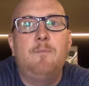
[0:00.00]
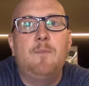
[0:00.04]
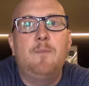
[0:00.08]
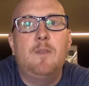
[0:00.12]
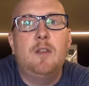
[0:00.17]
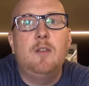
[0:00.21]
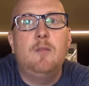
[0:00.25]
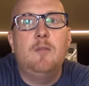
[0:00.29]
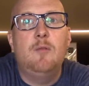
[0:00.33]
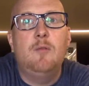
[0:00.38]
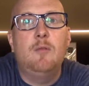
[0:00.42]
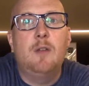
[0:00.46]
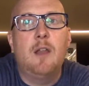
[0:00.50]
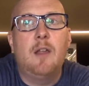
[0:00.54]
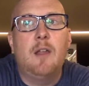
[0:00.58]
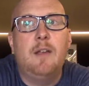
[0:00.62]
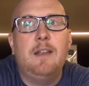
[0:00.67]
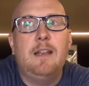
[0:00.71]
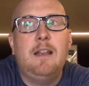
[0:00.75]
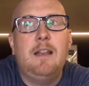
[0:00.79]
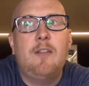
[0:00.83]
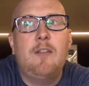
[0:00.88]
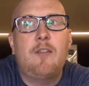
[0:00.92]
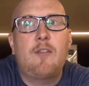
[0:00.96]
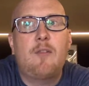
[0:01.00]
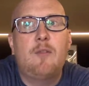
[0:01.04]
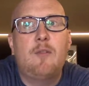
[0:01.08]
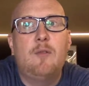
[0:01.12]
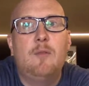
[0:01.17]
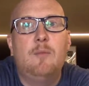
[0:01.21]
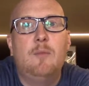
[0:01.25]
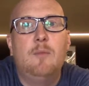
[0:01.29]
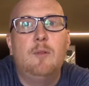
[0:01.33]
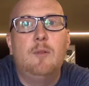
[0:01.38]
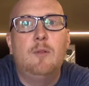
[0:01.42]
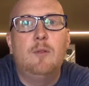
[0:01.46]
You will likely score
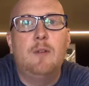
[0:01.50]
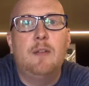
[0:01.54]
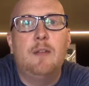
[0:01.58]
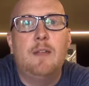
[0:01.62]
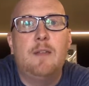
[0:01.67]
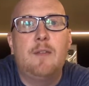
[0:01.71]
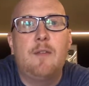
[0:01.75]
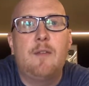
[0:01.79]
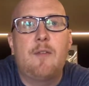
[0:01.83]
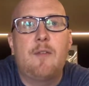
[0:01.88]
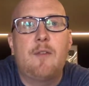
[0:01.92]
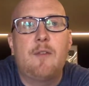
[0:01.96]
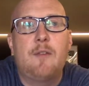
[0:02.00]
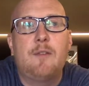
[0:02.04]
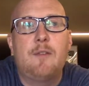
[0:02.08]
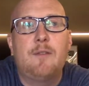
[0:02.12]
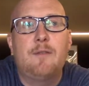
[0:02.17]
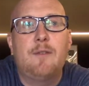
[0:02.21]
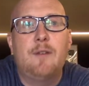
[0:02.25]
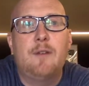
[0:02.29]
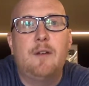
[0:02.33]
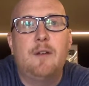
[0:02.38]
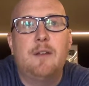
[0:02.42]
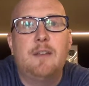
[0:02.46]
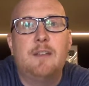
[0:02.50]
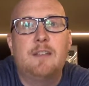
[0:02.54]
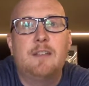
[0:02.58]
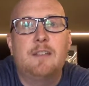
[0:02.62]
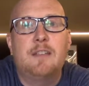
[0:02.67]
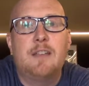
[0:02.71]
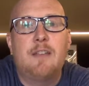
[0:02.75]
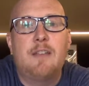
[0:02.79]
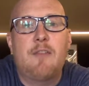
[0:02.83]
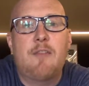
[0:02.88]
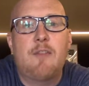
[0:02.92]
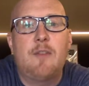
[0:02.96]
more in the certified
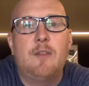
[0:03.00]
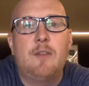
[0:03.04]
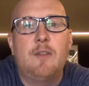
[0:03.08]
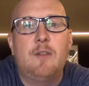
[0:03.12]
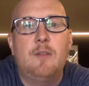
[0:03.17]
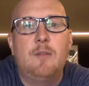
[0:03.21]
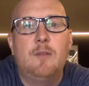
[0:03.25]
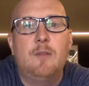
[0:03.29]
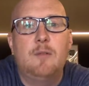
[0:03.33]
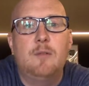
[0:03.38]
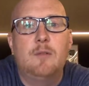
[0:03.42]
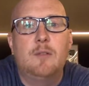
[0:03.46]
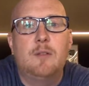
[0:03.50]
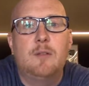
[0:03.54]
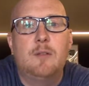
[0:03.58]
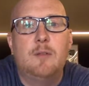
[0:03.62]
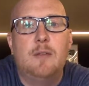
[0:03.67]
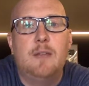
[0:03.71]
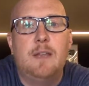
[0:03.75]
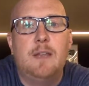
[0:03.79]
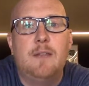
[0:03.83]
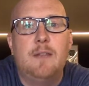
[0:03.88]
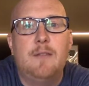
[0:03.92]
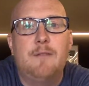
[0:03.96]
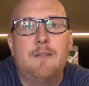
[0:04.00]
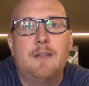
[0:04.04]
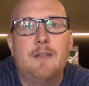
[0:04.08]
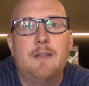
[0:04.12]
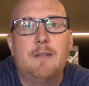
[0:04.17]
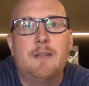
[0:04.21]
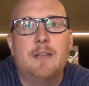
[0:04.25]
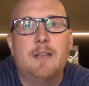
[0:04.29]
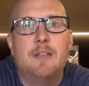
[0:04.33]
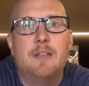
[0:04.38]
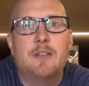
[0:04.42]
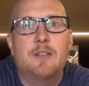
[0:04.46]
test than you will do in the
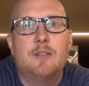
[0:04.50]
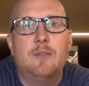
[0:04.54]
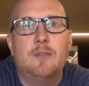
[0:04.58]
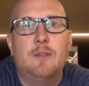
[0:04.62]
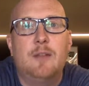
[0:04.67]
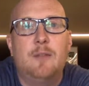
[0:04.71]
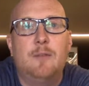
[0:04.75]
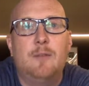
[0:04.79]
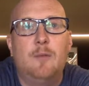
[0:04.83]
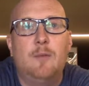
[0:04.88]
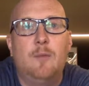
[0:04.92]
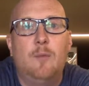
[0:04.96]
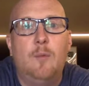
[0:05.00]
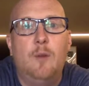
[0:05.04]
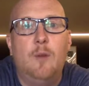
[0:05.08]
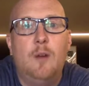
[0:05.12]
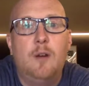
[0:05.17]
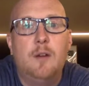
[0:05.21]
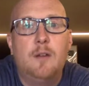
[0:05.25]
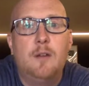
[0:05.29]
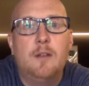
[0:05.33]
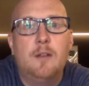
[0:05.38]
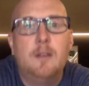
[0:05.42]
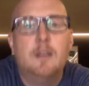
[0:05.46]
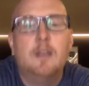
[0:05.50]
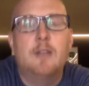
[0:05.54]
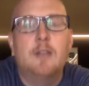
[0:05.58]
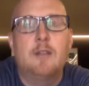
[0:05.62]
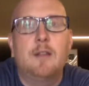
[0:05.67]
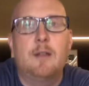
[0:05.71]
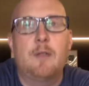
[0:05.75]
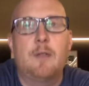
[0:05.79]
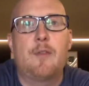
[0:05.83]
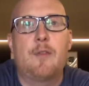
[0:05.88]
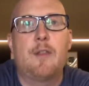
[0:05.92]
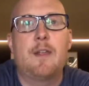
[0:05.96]
foundation or level 1.
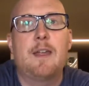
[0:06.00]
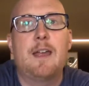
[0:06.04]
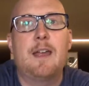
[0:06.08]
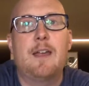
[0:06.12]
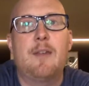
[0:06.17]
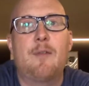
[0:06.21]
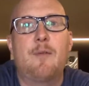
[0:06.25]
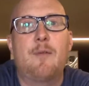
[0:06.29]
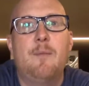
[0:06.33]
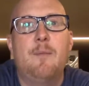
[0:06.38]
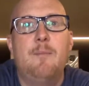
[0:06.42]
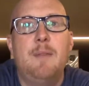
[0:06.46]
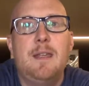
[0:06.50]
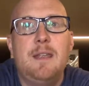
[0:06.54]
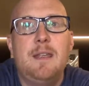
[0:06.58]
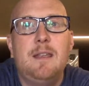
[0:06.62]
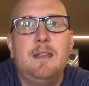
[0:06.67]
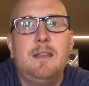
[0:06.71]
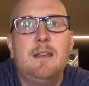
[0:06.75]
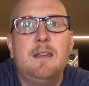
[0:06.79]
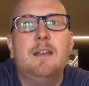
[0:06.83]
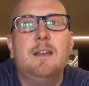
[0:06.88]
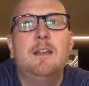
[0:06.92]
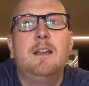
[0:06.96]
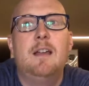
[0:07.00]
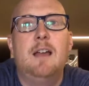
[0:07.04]
That was the case for me.